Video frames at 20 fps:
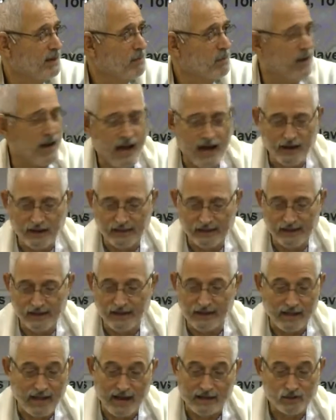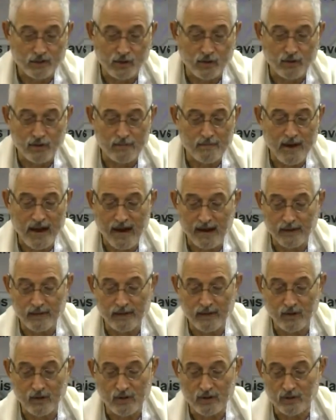But I don't think clouds are going to matter,
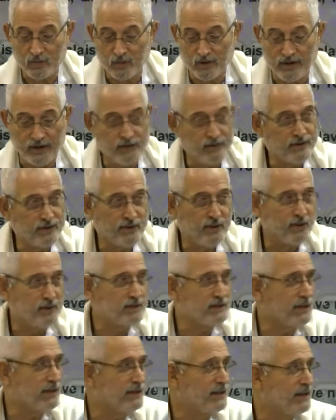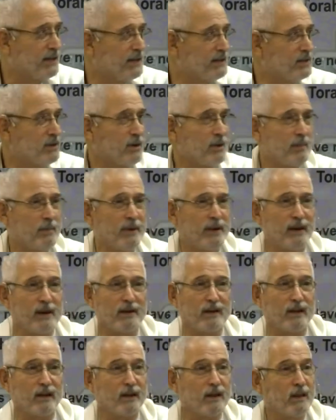because when he returns, I think it's going to be
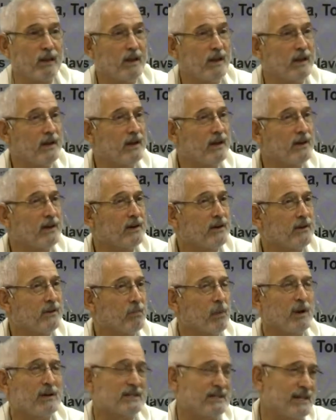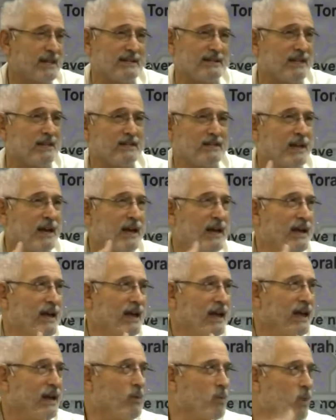a clear... Well, it says he's,
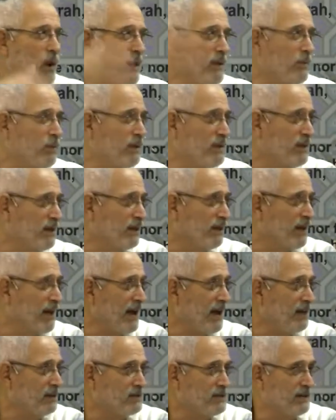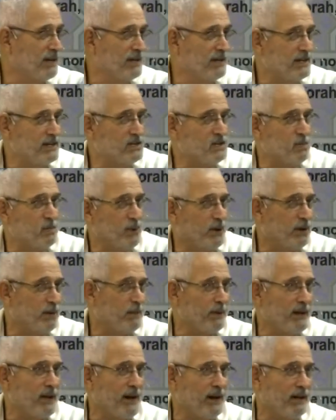he went with the clouds and he
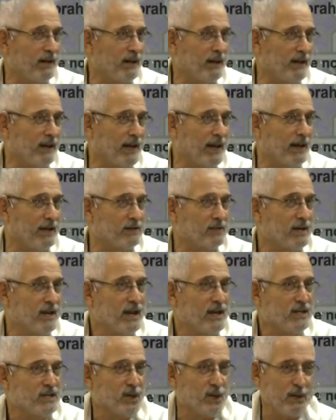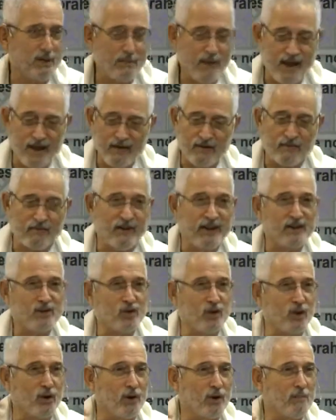disappeared behind the clouds. So he may
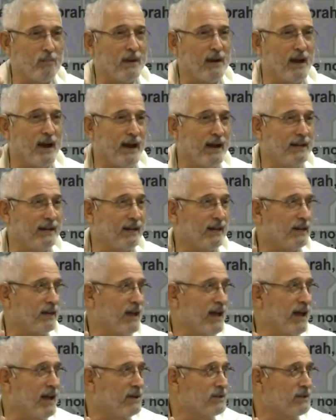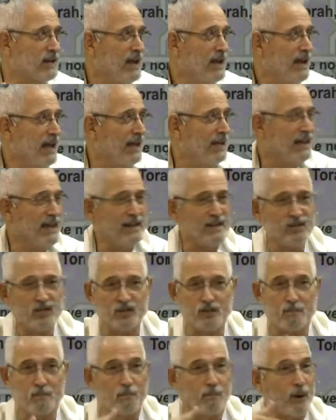return behind the clouds and then
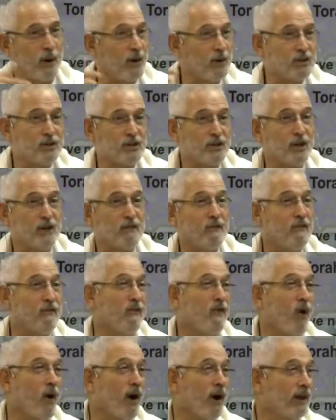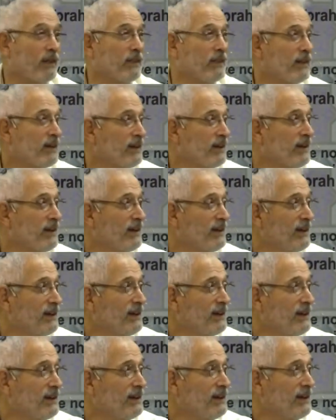just burst forth
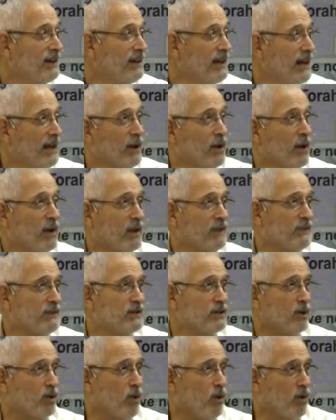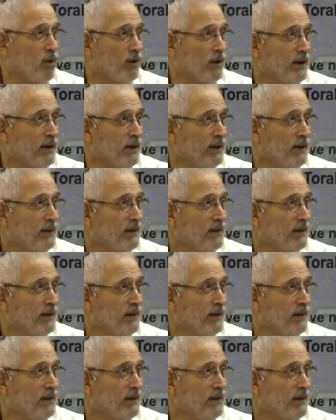in all of his glory.